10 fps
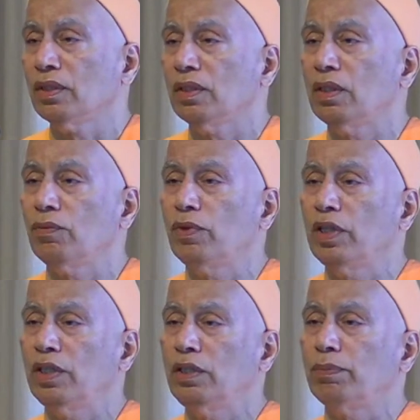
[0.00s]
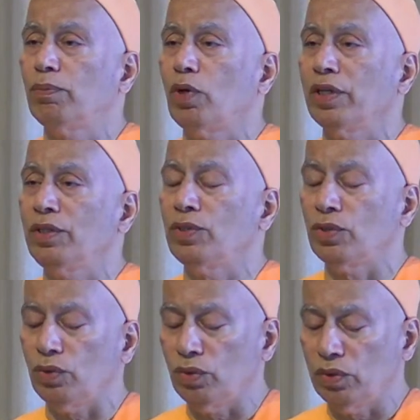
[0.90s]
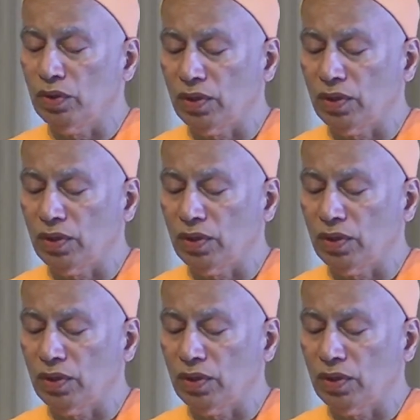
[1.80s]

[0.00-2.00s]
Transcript: the word points to